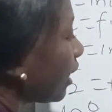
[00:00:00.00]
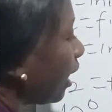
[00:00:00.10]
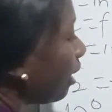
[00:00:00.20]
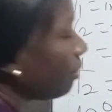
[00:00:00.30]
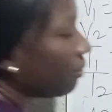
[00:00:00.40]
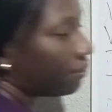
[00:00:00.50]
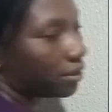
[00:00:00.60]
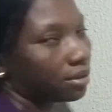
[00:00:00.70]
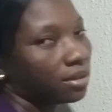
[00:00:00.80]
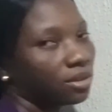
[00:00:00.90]

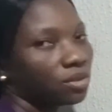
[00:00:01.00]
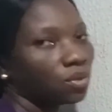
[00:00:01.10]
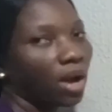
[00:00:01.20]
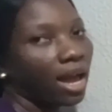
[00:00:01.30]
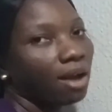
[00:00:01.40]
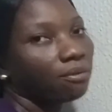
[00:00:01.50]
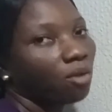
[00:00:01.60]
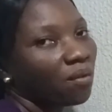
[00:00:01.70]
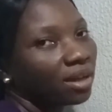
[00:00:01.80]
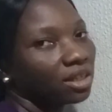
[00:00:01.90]
Kelvin. So I have
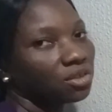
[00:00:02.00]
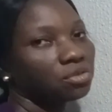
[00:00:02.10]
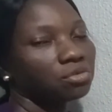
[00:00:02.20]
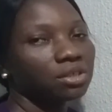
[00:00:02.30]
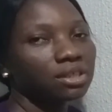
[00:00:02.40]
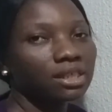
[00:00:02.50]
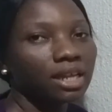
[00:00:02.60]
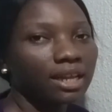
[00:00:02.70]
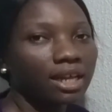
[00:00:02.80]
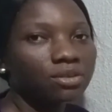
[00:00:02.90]
converted straight
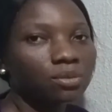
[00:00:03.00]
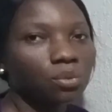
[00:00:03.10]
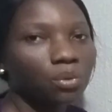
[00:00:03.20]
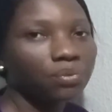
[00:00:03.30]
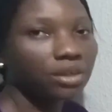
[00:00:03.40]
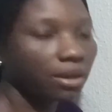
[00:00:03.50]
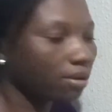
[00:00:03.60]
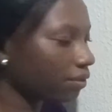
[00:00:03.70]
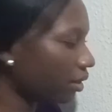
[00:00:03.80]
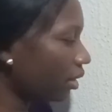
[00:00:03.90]
like that to
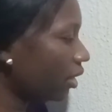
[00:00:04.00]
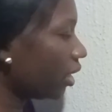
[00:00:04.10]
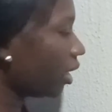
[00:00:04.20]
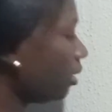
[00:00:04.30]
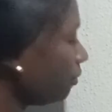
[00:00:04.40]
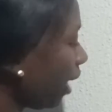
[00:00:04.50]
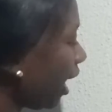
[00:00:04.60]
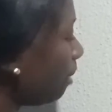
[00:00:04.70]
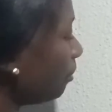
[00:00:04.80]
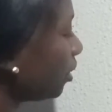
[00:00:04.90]
Kelvin. If
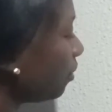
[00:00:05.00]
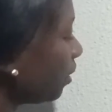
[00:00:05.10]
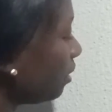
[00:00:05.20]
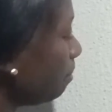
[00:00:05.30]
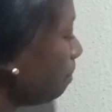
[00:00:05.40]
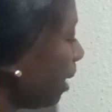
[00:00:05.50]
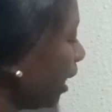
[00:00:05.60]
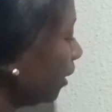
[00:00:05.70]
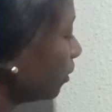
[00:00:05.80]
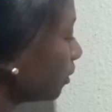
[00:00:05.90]
I am given
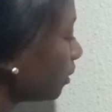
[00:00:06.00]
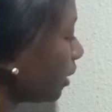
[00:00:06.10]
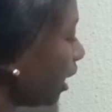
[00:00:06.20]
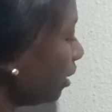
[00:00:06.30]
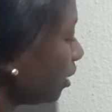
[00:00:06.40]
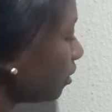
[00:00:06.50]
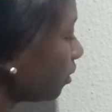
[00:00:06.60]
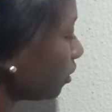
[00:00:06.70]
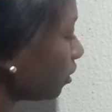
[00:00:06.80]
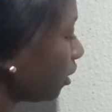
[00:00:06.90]
minus 10
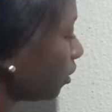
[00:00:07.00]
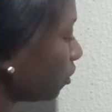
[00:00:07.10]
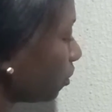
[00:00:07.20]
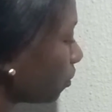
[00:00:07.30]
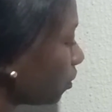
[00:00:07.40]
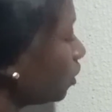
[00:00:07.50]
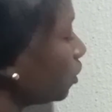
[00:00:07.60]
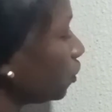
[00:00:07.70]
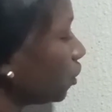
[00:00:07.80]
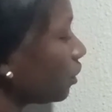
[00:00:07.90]
degrees Celsius,
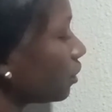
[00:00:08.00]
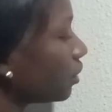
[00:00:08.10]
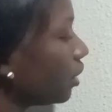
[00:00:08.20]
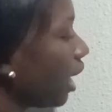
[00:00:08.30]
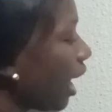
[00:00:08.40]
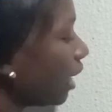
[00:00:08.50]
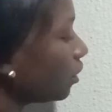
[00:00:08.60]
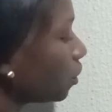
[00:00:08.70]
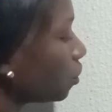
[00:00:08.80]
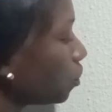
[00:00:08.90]
just still
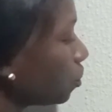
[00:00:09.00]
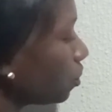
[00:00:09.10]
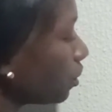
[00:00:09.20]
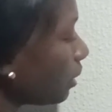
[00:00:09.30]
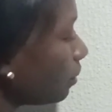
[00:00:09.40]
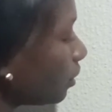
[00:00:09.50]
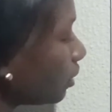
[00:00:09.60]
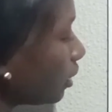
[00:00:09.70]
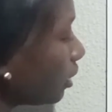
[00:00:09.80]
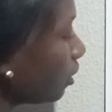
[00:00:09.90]
add your
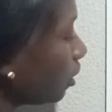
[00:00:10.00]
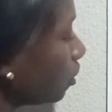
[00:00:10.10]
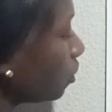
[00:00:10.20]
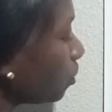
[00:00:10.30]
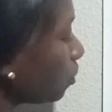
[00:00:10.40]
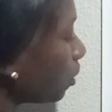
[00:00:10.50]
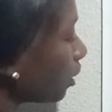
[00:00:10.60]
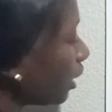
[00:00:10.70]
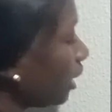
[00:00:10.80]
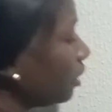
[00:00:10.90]
273 to
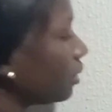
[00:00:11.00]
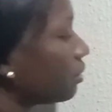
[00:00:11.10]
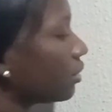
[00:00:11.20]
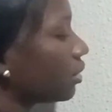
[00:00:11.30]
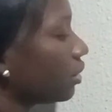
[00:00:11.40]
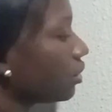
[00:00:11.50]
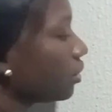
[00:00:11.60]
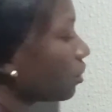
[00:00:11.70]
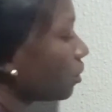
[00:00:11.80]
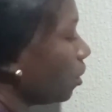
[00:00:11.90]
your 10 degrees
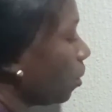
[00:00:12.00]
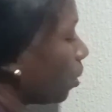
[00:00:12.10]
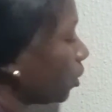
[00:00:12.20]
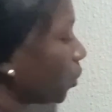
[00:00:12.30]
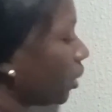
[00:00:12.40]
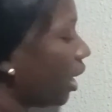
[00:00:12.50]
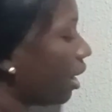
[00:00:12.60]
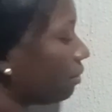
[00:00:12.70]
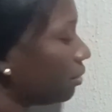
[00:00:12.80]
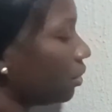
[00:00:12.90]
Celsius. What do we
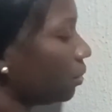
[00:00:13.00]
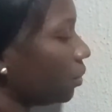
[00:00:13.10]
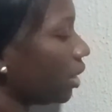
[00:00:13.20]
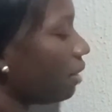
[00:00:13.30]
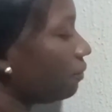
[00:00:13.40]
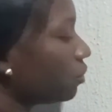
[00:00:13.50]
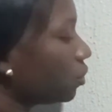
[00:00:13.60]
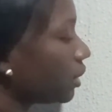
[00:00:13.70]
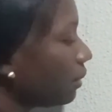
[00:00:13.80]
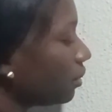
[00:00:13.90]
have? We have
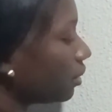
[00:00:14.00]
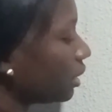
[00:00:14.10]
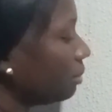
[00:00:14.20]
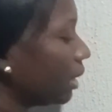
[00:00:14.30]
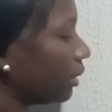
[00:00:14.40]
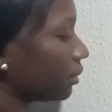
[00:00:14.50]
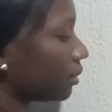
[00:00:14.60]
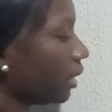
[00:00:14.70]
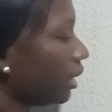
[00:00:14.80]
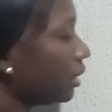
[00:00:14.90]
273
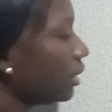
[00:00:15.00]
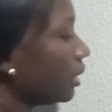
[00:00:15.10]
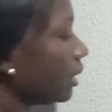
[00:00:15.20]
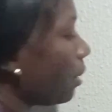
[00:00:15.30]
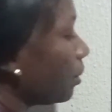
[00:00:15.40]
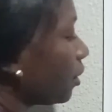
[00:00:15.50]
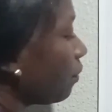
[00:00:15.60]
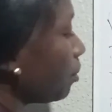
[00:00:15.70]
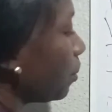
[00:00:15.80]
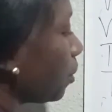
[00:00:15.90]
minus 10. That will
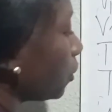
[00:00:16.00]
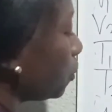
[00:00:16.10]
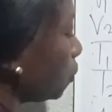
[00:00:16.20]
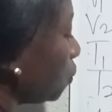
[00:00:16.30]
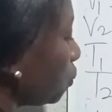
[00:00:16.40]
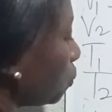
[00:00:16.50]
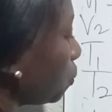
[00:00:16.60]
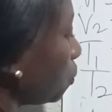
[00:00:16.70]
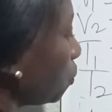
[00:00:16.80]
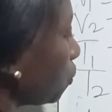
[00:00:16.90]
give me what?
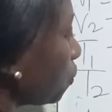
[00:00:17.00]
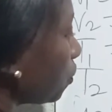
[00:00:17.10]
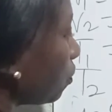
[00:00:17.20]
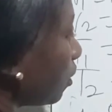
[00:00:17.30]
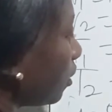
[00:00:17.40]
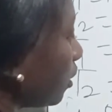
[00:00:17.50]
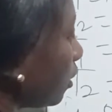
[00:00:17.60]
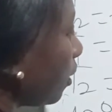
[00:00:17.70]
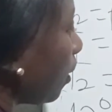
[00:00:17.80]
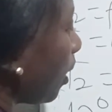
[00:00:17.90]

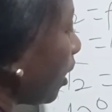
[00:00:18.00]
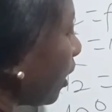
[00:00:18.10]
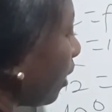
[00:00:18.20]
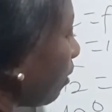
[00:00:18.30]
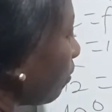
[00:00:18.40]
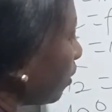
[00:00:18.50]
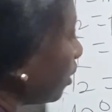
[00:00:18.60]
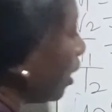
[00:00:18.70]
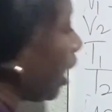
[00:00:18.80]
263 Kelvin.